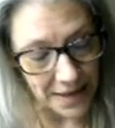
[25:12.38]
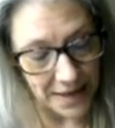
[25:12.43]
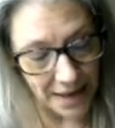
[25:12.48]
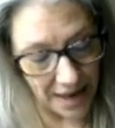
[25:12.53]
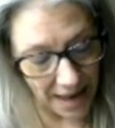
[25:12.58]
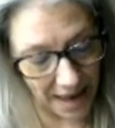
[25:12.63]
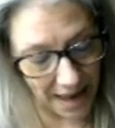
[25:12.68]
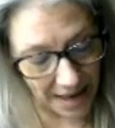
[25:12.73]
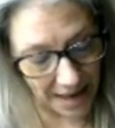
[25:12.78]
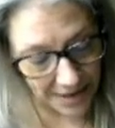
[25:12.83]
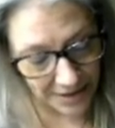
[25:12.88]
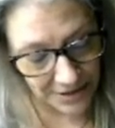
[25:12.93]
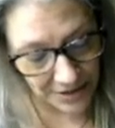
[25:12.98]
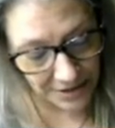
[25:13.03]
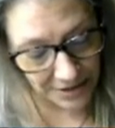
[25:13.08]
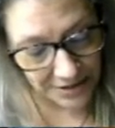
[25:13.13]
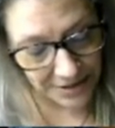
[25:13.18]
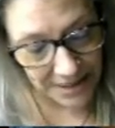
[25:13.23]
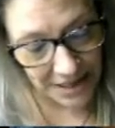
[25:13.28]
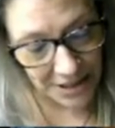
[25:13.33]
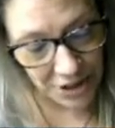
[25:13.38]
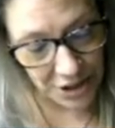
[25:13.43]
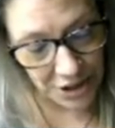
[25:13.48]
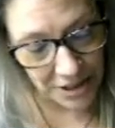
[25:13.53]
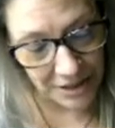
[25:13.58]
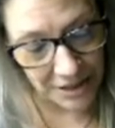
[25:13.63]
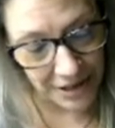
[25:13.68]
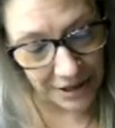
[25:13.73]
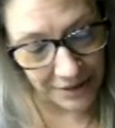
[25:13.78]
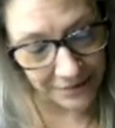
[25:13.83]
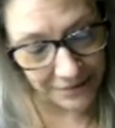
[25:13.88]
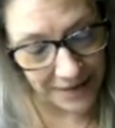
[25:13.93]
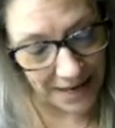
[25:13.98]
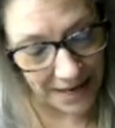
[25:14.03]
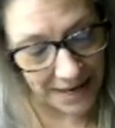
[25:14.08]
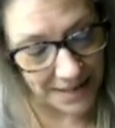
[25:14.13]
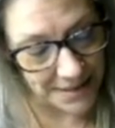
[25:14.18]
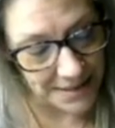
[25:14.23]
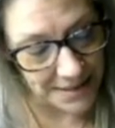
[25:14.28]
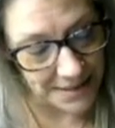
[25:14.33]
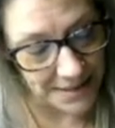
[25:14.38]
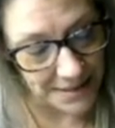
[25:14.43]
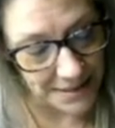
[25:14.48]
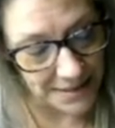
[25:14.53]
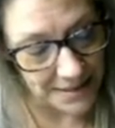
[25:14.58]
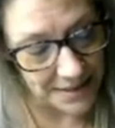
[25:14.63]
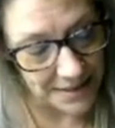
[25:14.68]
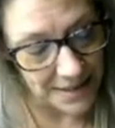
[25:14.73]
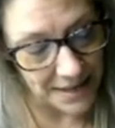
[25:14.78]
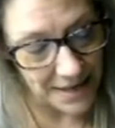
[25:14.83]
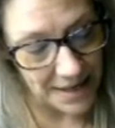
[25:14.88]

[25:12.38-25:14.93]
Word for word: Exaltation of aces.